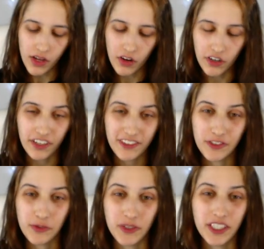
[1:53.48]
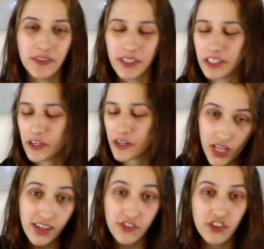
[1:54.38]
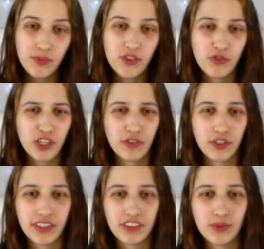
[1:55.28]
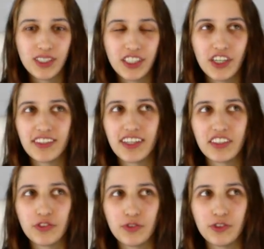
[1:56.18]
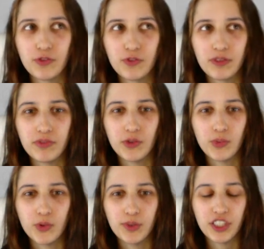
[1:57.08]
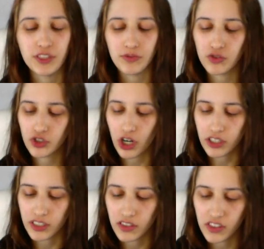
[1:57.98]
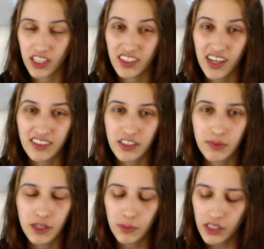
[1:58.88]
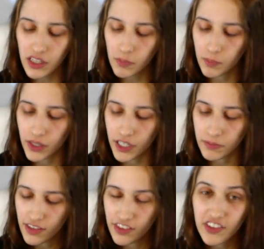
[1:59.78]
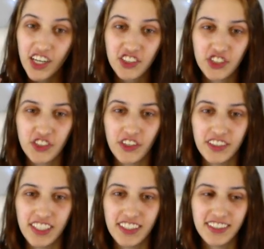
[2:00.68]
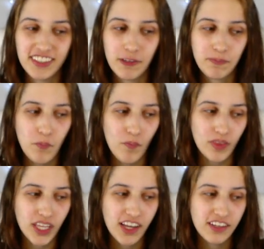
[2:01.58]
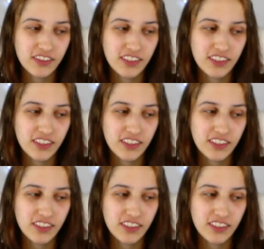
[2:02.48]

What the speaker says: Okay, this is really good. In terms of flavor, it's really not that different from the ruby chocolate Kit Kats in my opinion, but the texture on this is